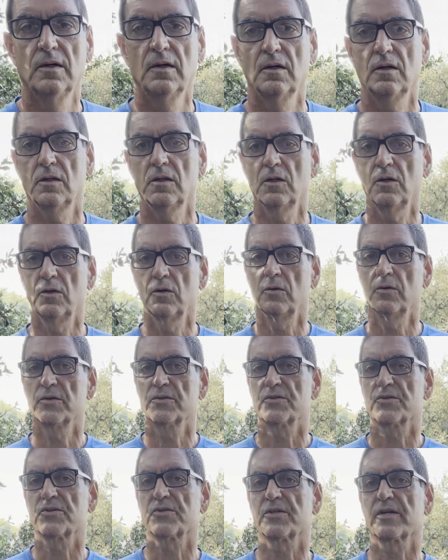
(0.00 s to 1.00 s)
Hello,
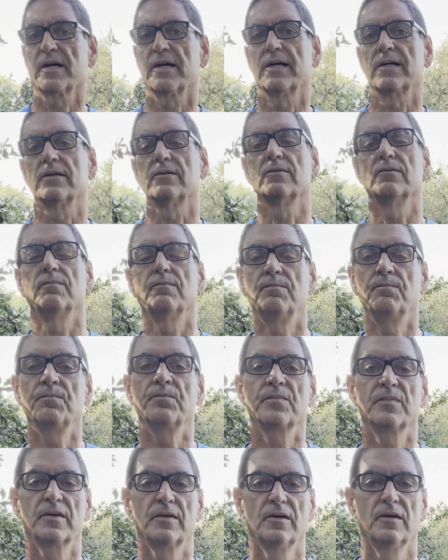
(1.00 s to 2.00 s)
this is Scott.
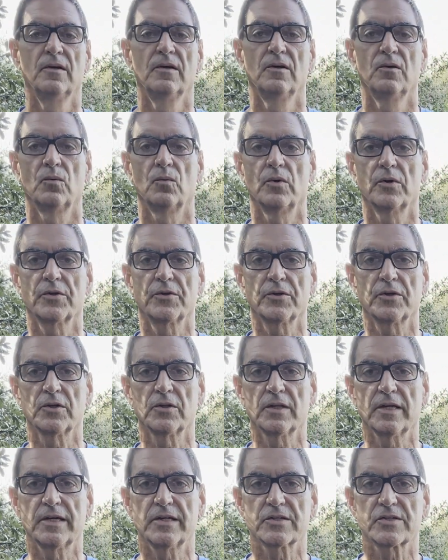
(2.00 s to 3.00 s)
One of the
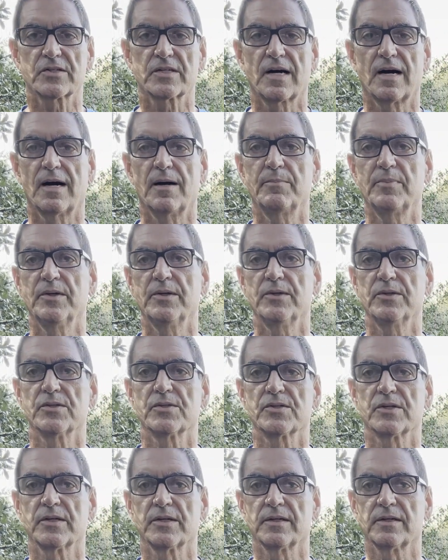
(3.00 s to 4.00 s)
latest hobbies
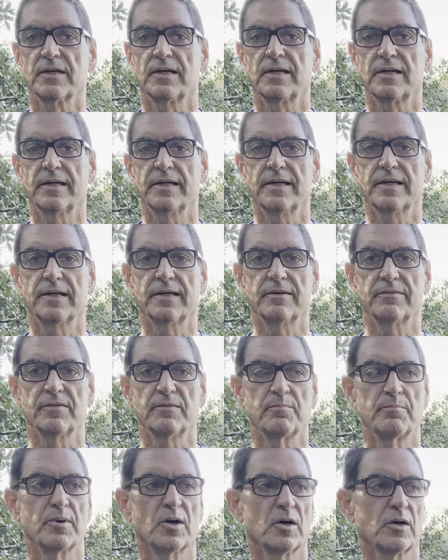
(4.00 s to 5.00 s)
that I have
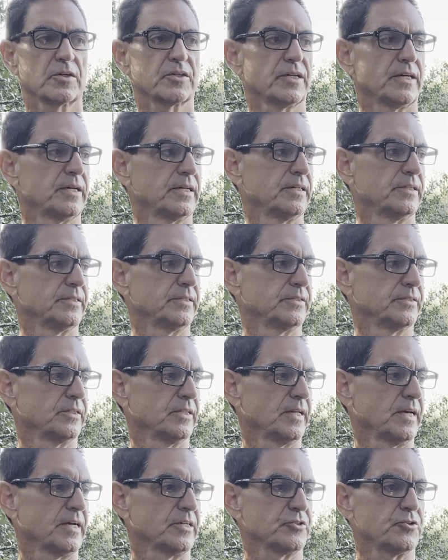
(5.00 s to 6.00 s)
embarked on in the
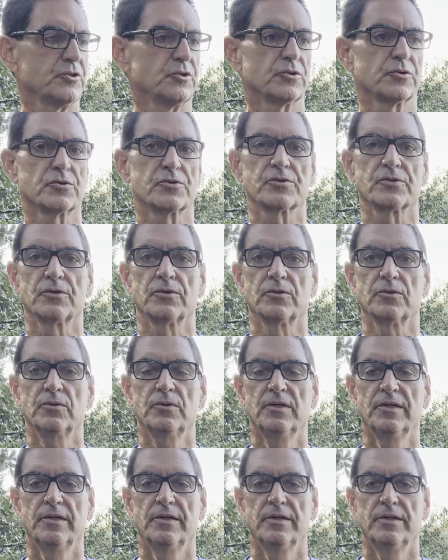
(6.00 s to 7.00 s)
last year or so
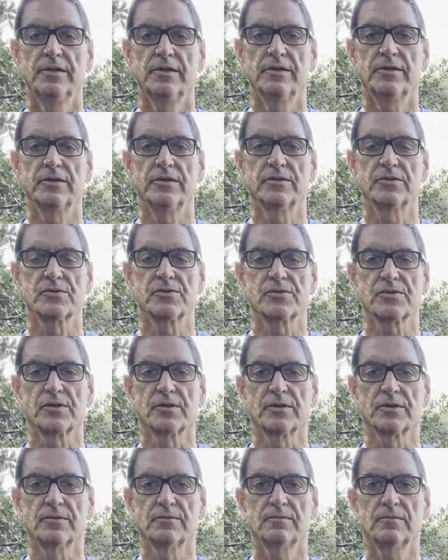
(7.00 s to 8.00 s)
is
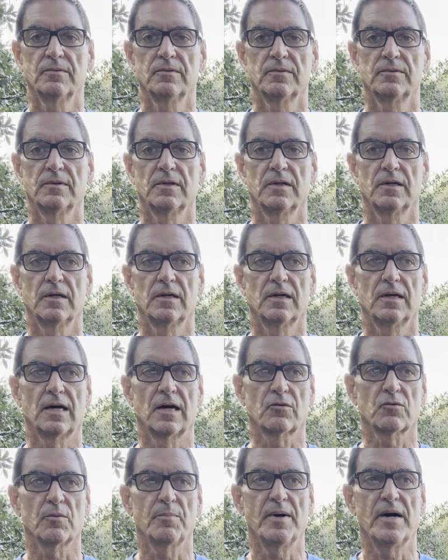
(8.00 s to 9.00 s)

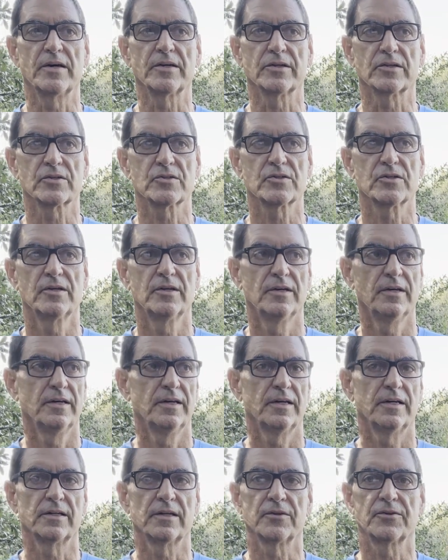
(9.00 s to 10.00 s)
aquaponics.
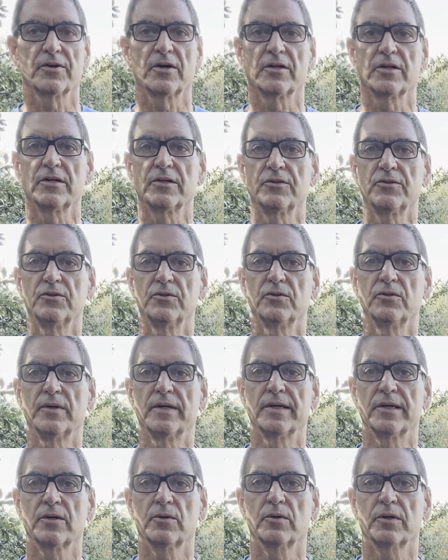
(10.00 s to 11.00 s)
And I thought I'd do
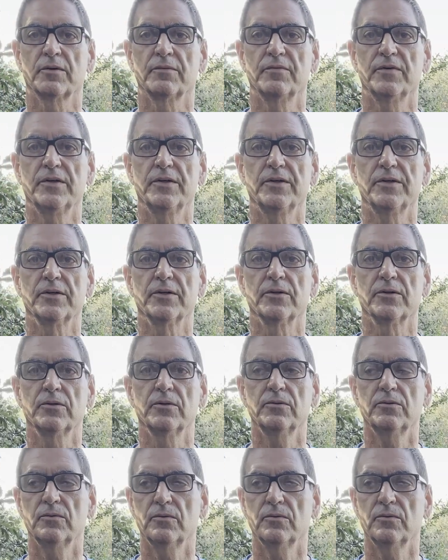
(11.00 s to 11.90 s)
a quick video